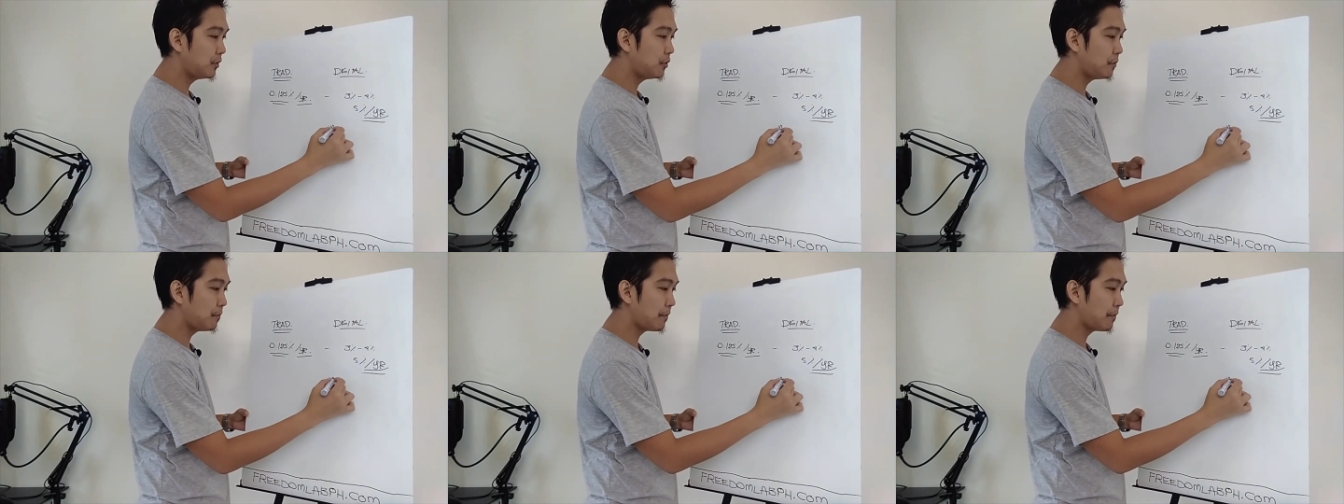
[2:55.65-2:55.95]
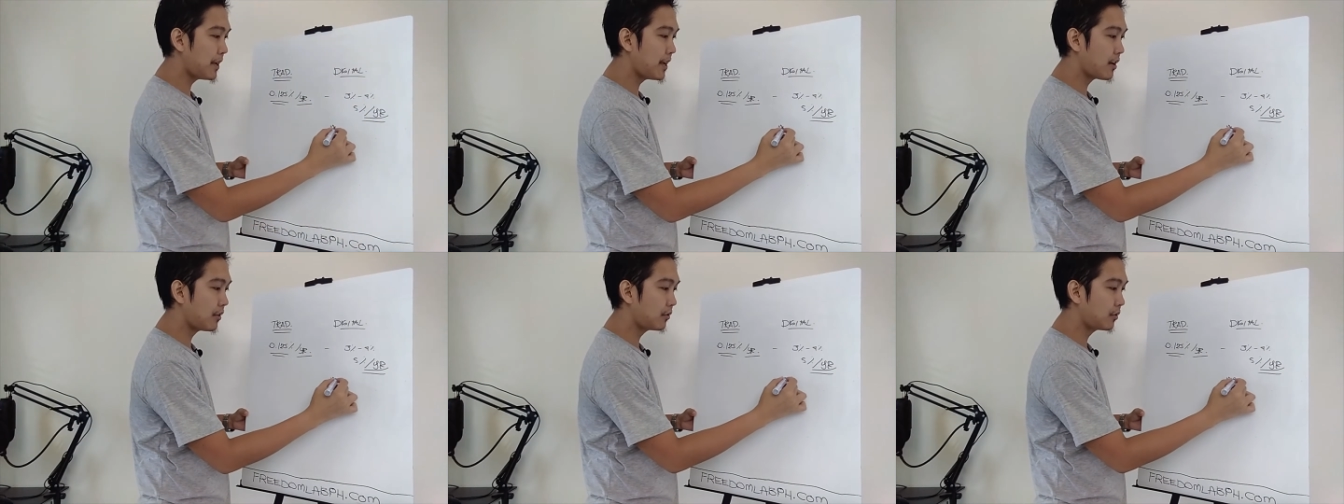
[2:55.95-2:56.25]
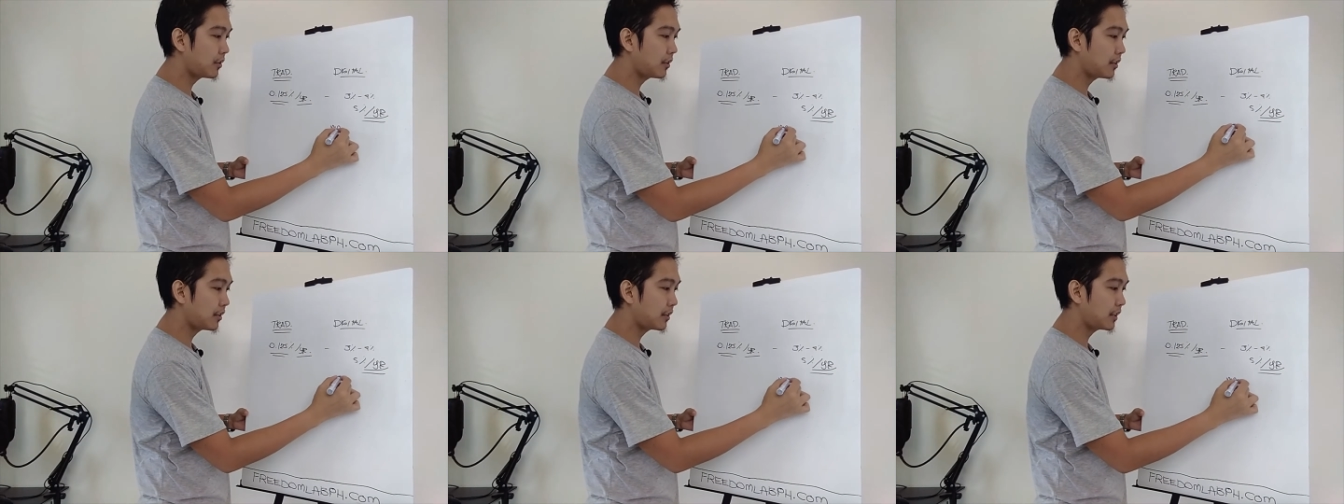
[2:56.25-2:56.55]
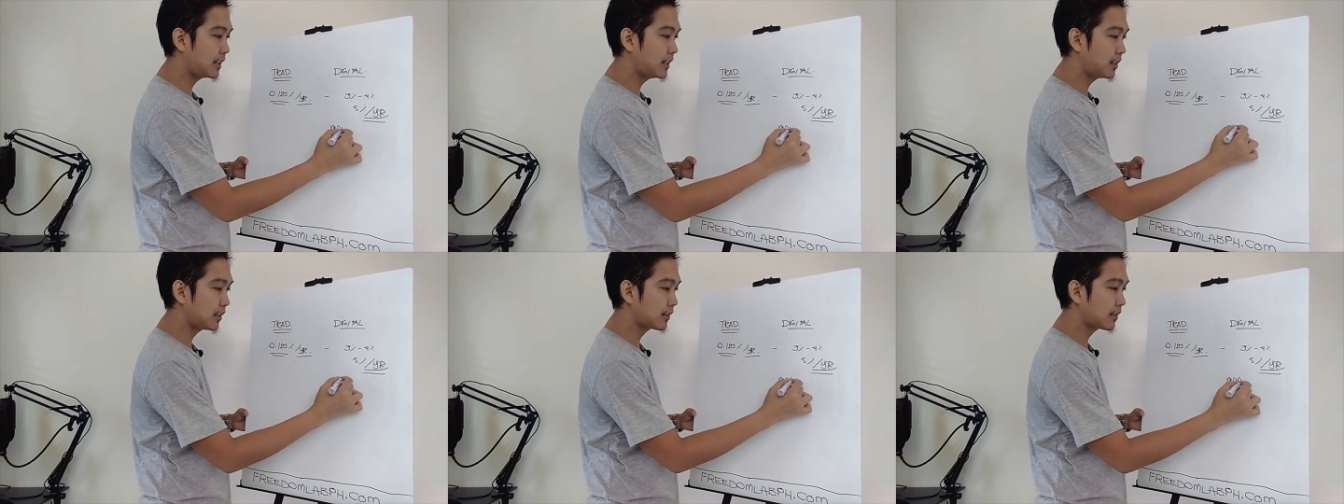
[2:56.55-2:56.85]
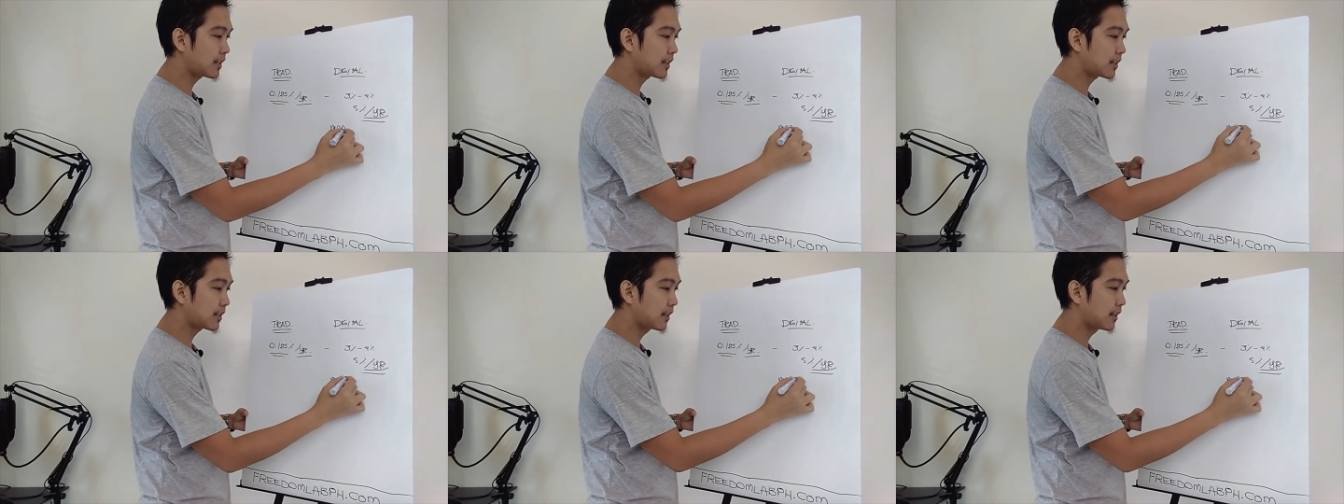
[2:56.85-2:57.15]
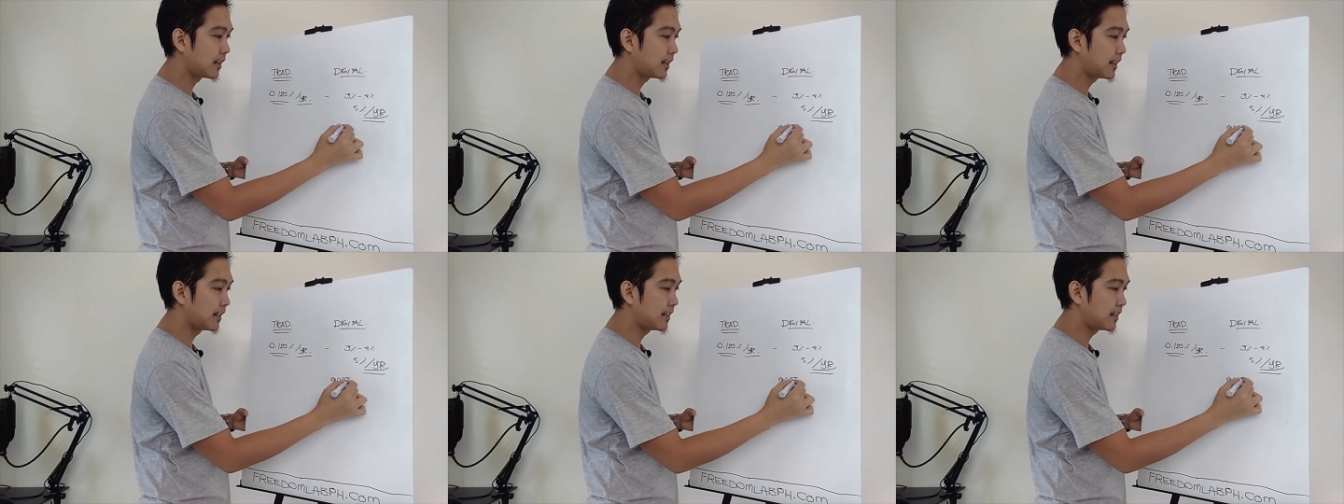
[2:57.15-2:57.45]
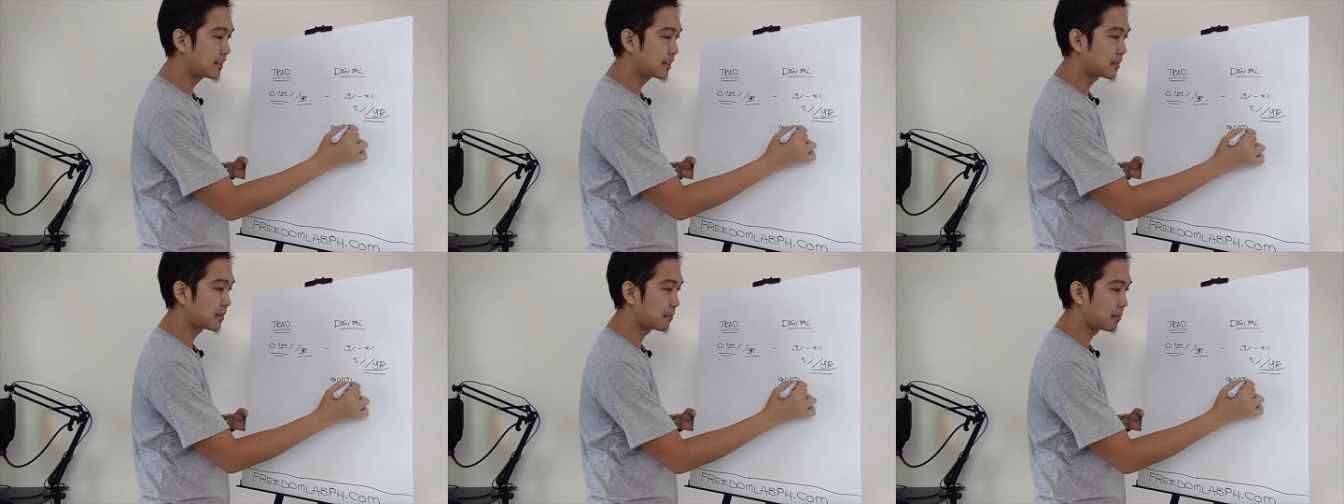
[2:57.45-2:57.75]
yung payout ng interest na
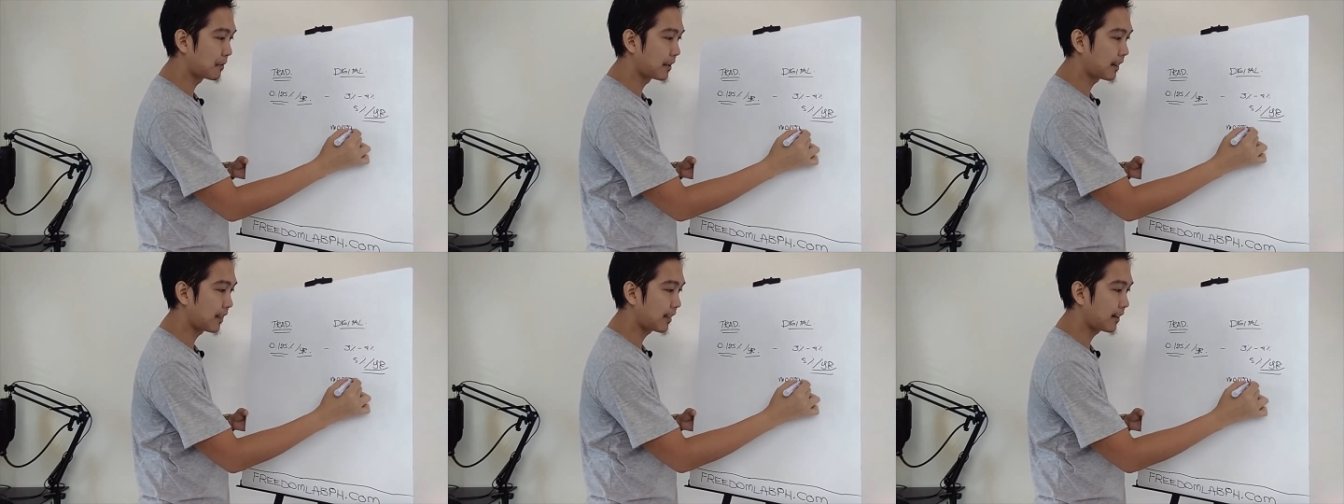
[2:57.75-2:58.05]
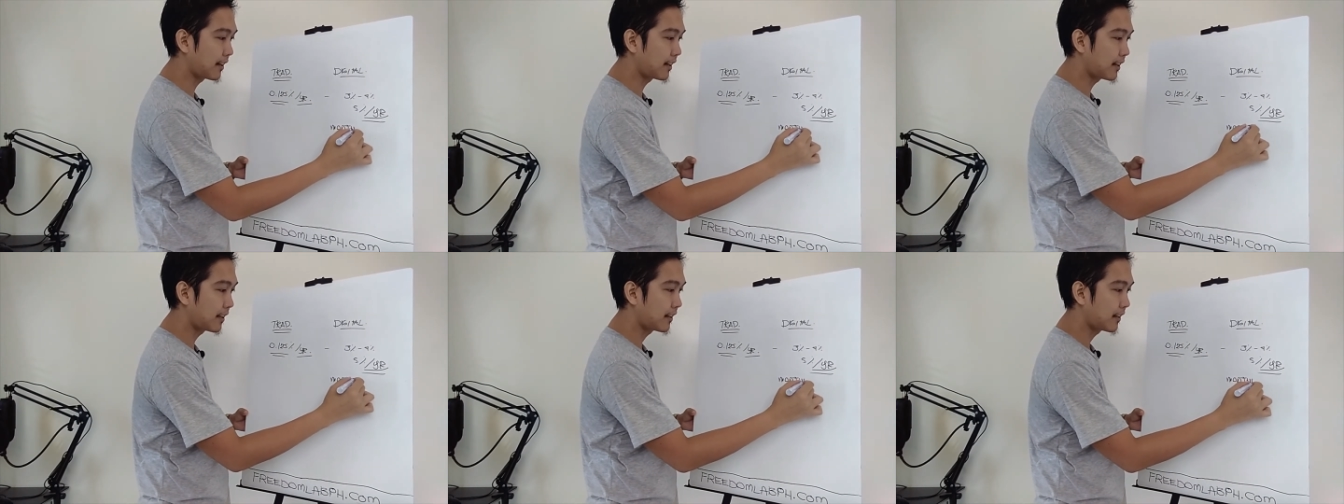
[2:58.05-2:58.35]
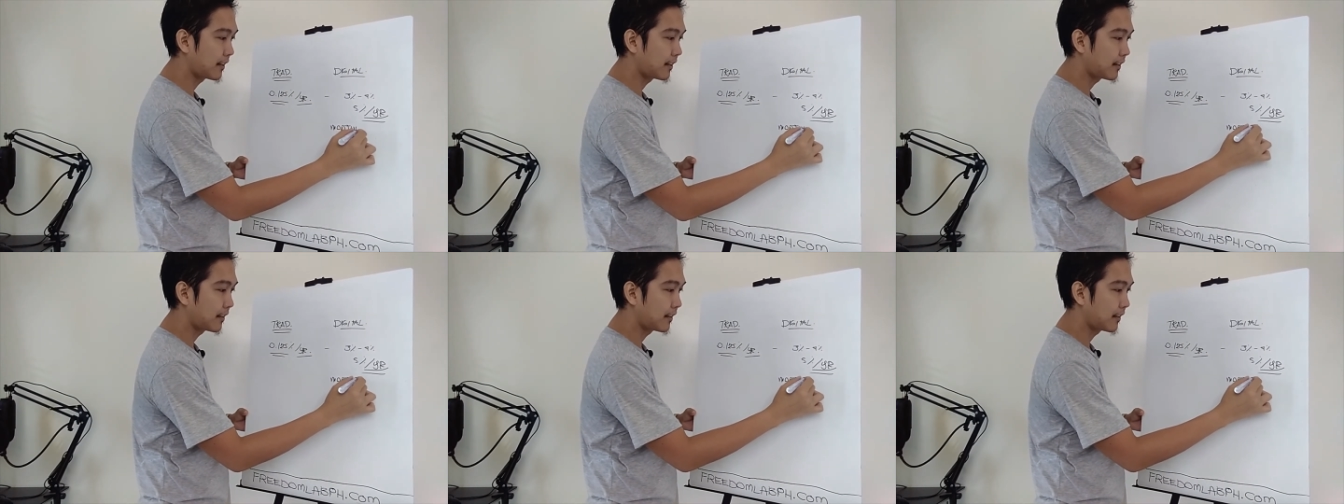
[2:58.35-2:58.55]
is monthly.